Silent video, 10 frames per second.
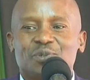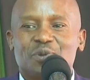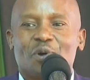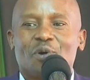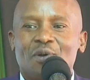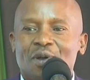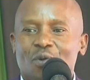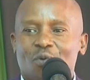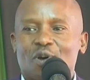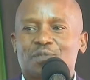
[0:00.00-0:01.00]
to know
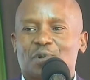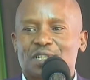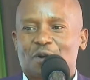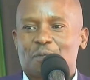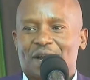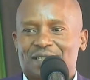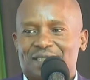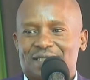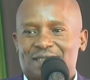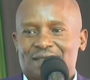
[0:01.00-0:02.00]
what political
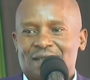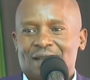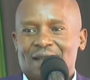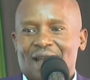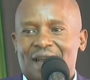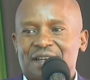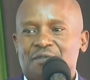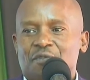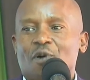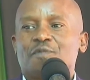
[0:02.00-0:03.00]
parties are
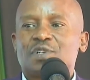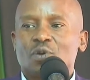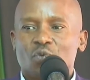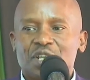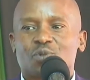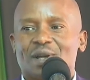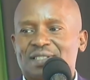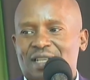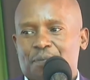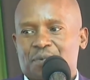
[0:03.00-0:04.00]
involved, which
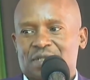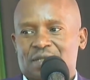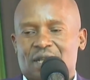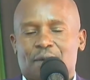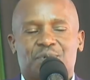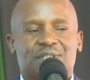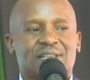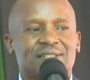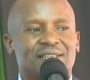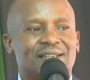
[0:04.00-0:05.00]
ones are
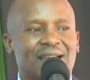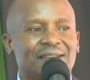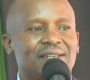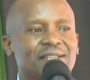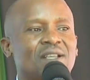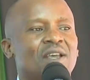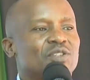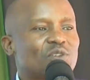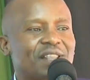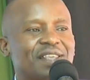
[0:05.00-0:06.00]
presenting candidates,
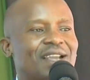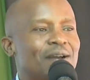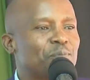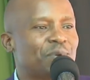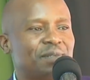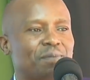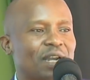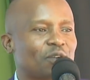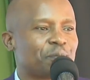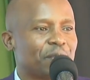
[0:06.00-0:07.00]
so that they can print
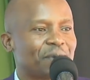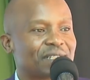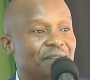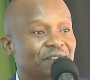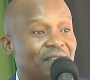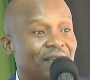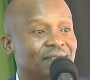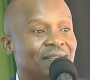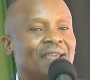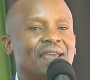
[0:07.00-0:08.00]
ballot papers after
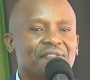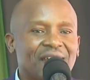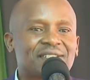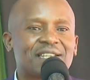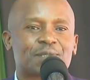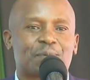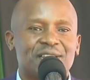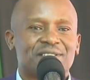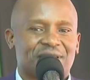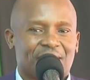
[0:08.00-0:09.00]
that. And that
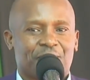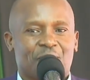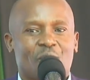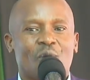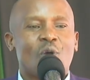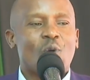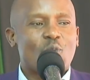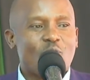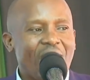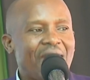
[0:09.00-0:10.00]
explains, therefore,
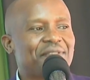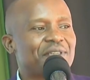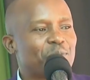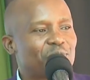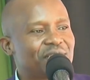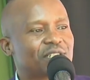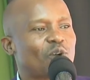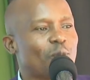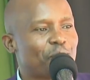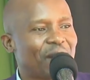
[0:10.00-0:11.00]
why the
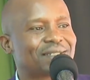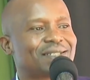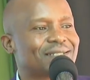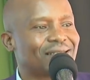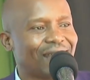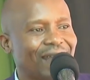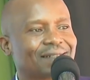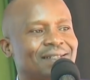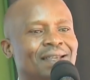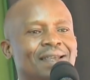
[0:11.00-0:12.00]
Political Parties
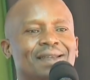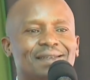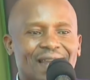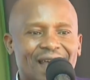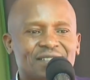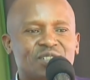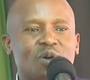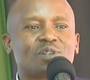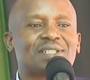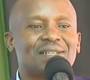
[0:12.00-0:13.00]
Act does
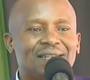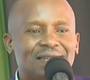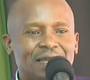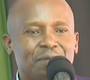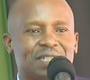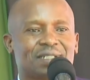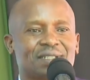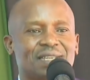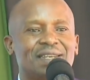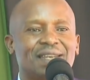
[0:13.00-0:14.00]
not
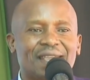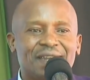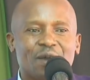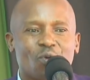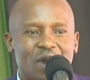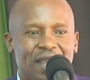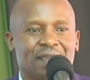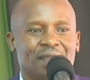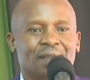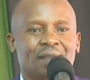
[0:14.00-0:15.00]
limit in any
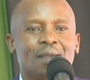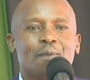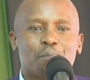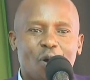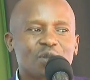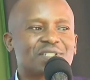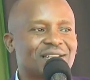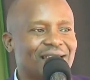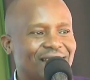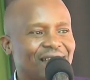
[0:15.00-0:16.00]
way
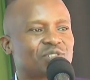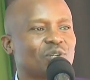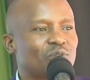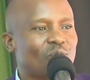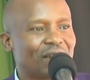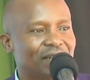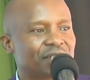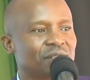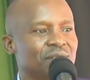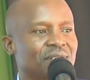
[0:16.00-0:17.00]
post-election
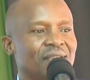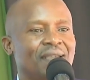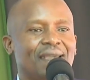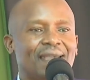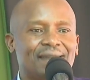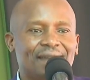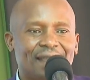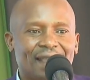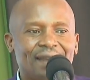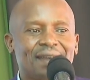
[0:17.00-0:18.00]
coalitions and
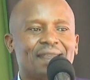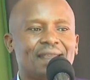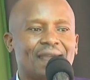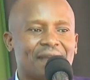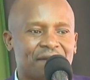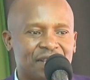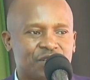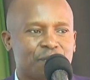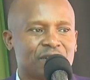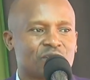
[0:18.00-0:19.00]
any
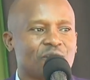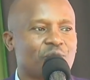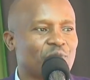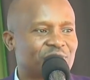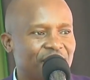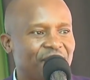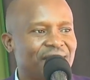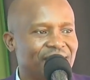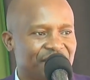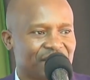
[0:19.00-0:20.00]
arrangement of whatever
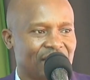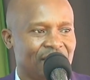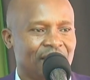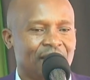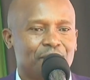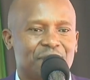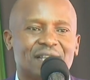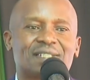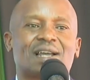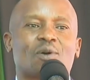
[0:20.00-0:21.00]
nature,
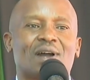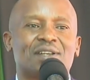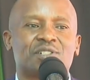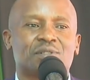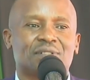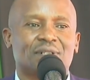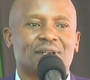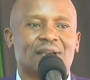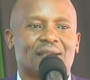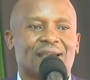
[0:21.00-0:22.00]
be it a coalition
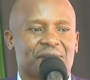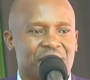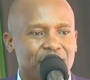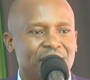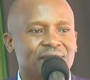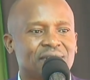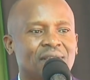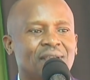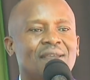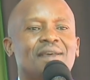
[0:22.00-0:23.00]
agreement,
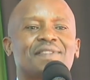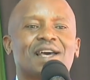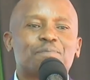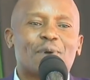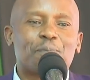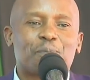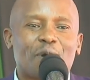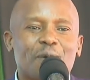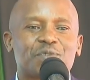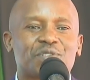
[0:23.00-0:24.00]
that
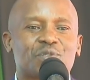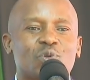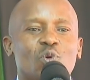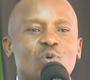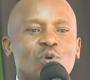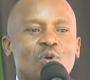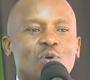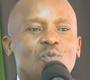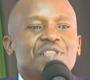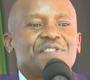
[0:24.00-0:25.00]
purports to,
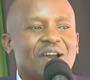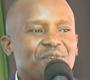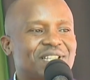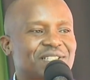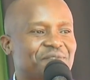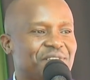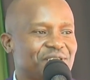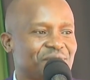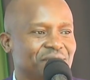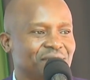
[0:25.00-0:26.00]
without
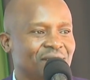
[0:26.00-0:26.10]
justification,